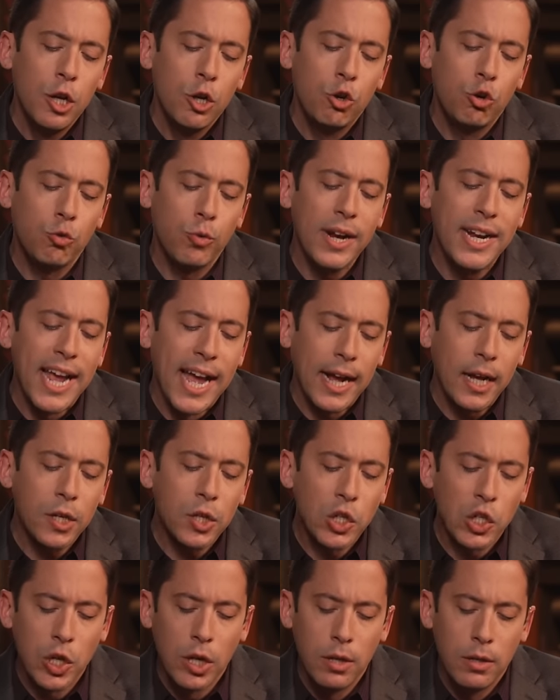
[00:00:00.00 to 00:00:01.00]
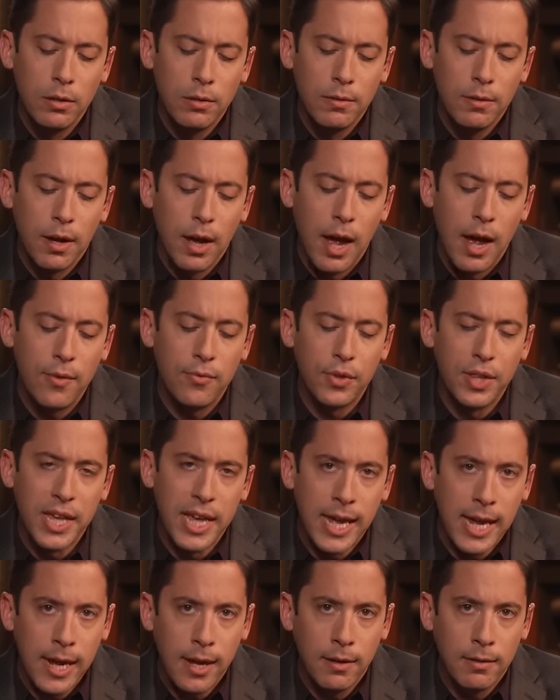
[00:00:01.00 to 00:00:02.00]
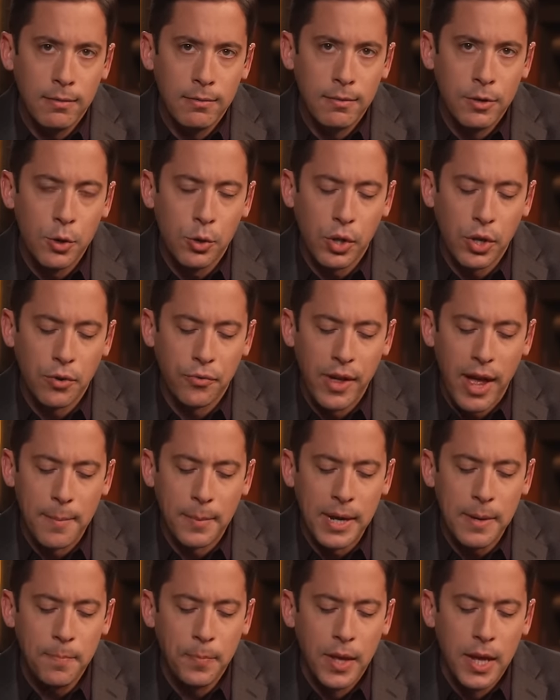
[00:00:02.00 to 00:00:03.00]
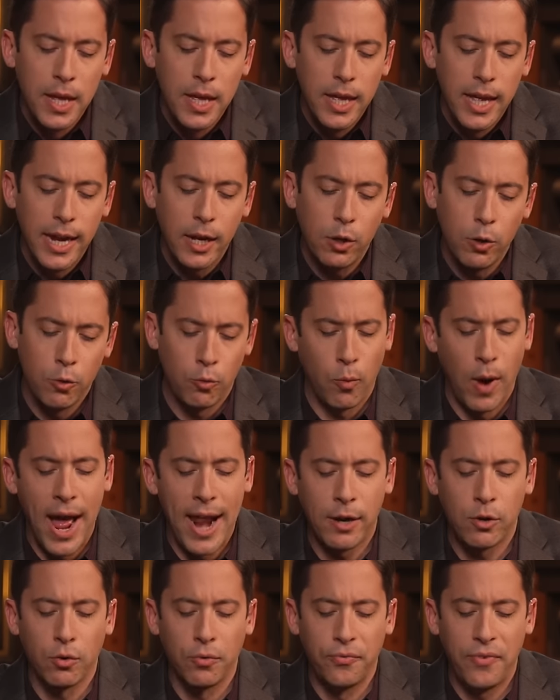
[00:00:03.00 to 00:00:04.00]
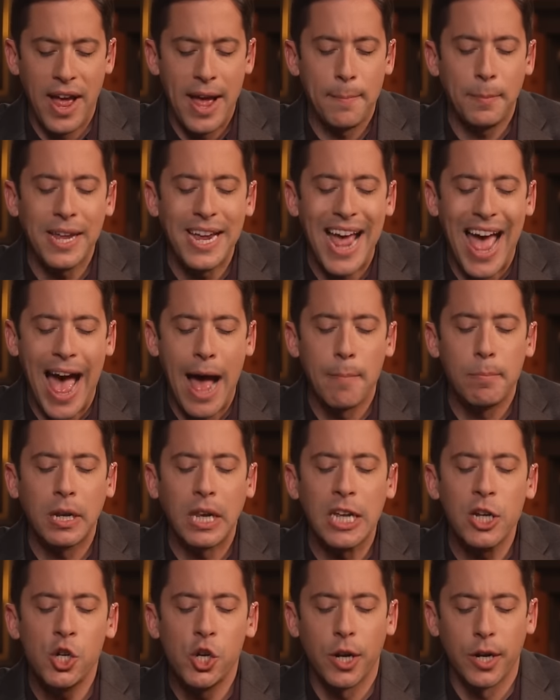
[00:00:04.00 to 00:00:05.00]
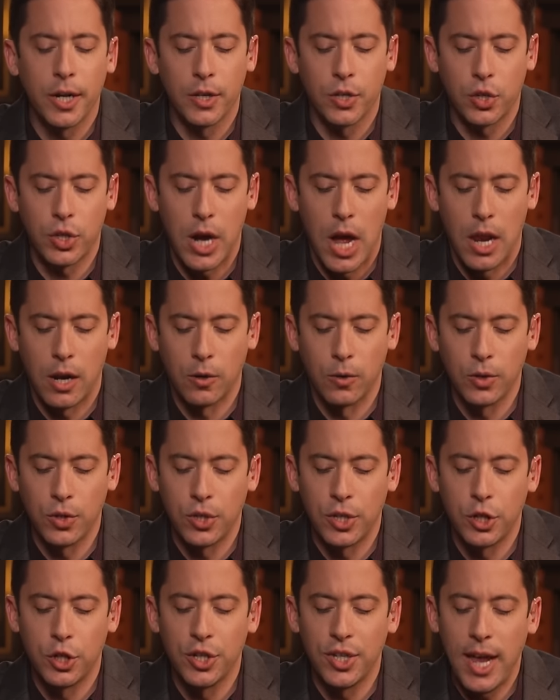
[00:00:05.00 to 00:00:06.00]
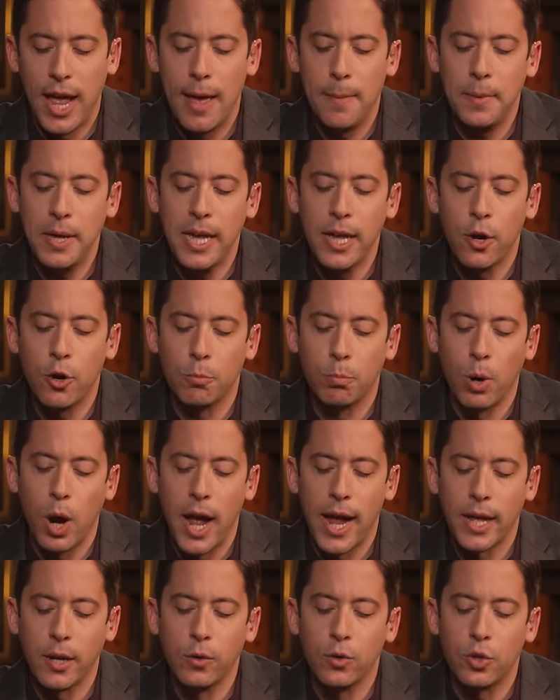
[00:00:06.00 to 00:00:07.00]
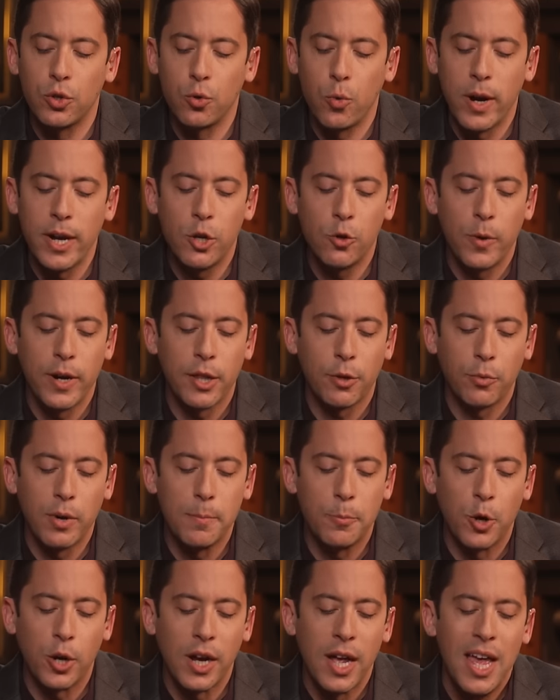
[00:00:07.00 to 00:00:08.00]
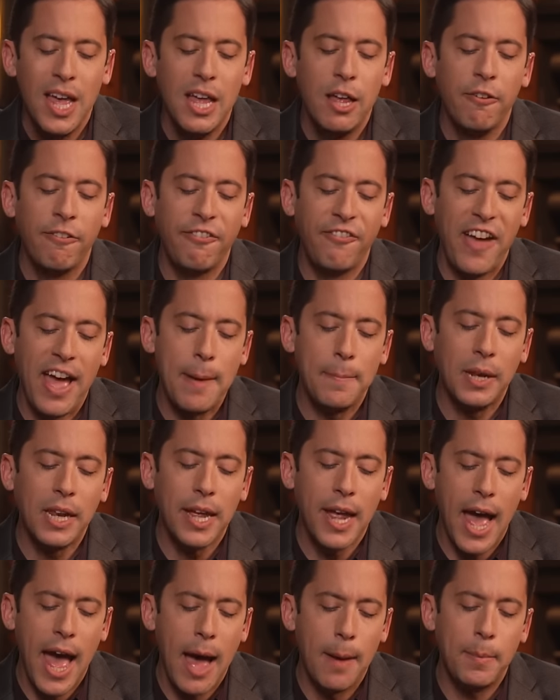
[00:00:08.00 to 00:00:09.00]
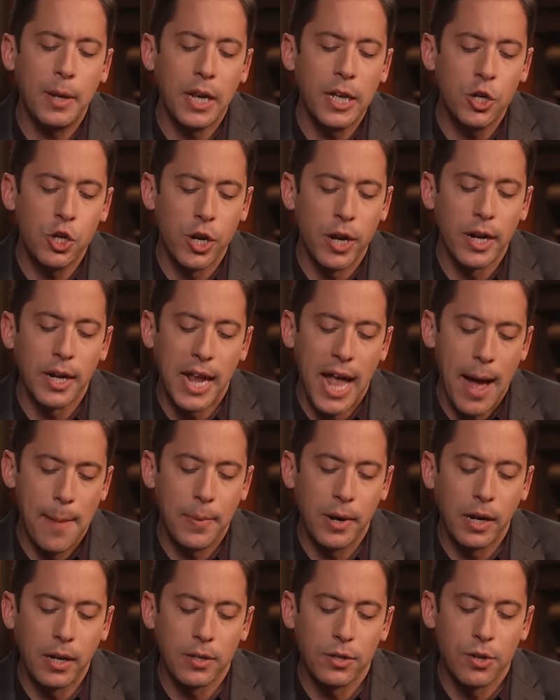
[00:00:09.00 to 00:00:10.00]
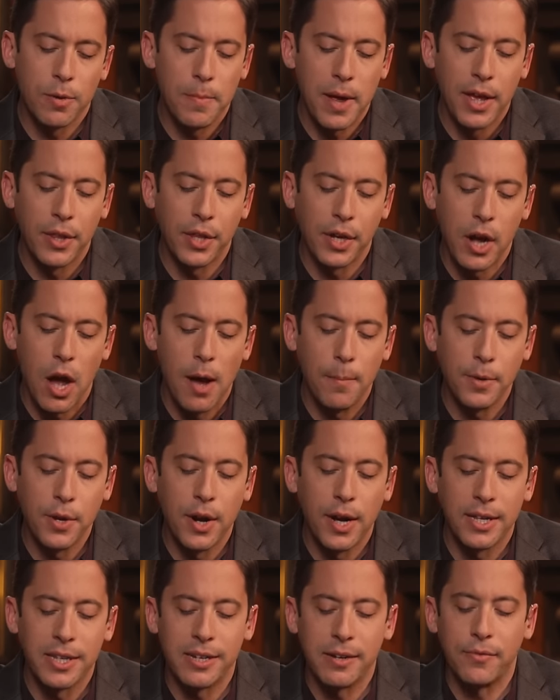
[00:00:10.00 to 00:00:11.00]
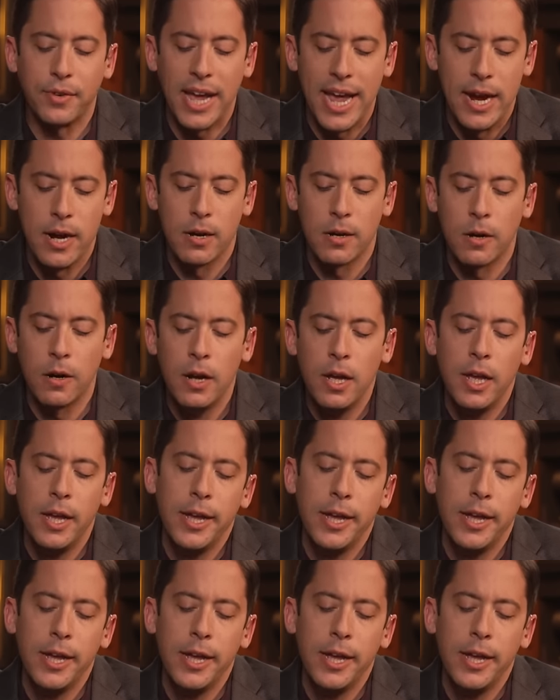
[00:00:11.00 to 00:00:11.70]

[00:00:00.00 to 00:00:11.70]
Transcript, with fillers: Critics of the nuclear family include radical family abolition scholars such as M.E. O'Brien, whose 2023 book, Family Abolition Capitalism and the Communizing of Care,